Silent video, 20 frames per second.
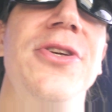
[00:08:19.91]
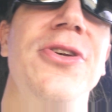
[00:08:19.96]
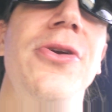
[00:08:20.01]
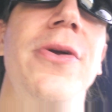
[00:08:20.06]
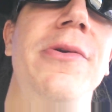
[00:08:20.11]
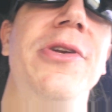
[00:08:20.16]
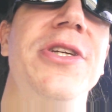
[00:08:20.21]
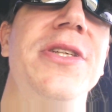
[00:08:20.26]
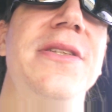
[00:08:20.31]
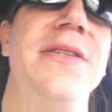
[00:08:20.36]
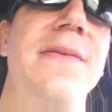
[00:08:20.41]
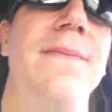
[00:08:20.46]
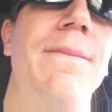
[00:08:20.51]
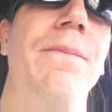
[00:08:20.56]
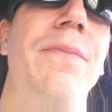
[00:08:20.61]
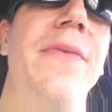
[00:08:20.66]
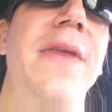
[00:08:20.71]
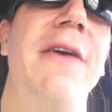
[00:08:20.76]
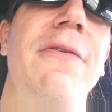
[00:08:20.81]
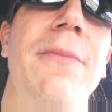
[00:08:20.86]
So you just
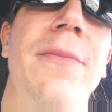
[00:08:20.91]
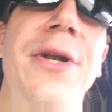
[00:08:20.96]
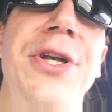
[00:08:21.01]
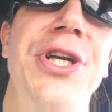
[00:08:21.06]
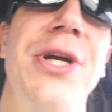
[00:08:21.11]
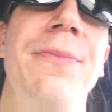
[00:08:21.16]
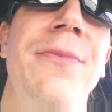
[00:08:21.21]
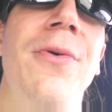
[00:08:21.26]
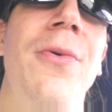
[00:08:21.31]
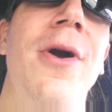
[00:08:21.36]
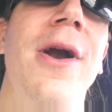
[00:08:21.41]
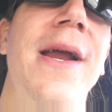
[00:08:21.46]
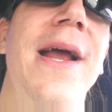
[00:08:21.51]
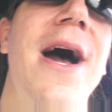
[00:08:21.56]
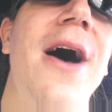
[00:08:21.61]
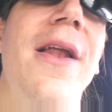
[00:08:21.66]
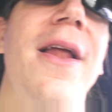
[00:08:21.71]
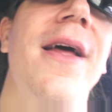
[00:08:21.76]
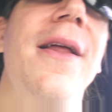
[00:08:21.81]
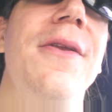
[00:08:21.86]
give them a gym to work
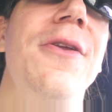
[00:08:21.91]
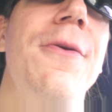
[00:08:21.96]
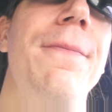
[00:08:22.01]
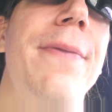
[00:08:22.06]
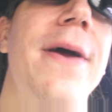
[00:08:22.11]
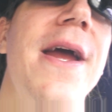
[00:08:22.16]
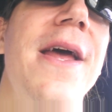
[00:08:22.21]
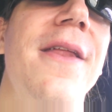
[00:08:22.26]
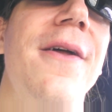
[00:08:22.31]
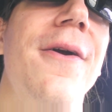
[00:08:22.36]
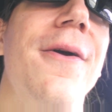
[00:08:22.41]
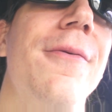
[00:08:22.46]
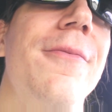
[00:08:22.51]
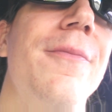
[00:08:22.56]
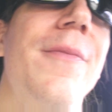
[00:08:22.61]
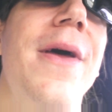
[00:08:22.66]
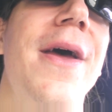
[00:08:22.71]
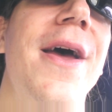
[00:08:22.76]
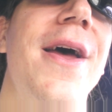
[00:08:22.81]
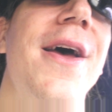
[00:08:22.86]
out at, and you pay their
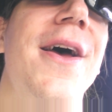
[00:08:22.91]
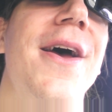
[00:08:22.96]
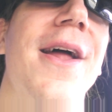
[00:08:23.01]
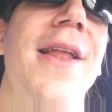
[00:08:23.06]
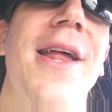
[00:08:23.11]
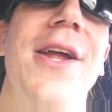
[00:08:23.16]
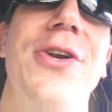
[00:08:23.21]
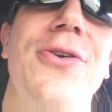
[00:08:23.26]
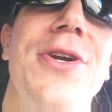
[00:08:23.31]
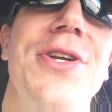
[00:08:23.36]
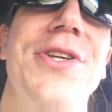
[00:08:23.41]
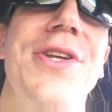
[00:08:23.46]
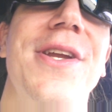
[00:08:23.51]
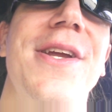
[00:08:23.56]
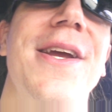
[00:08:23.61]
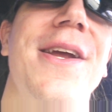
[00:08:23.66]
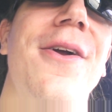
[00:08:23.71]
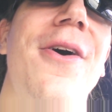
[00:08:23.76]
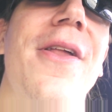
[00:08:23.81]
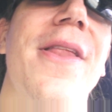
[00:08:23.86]

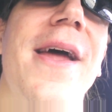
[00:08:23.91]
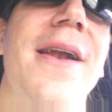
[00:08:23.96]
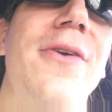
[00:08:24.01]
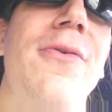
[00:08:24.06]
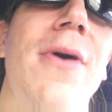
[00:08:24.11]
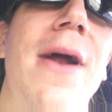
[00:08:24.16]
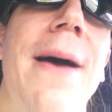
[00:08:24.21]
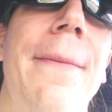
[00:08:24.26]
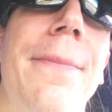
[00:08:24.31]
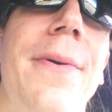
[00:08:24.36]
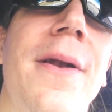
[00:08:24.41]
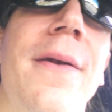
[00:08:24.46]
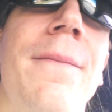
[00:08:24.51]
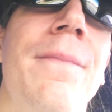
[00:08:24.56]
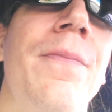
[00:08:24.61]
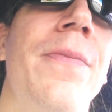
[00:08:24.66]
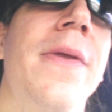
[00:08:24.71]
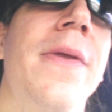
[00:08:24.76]
electricity and all that crap. And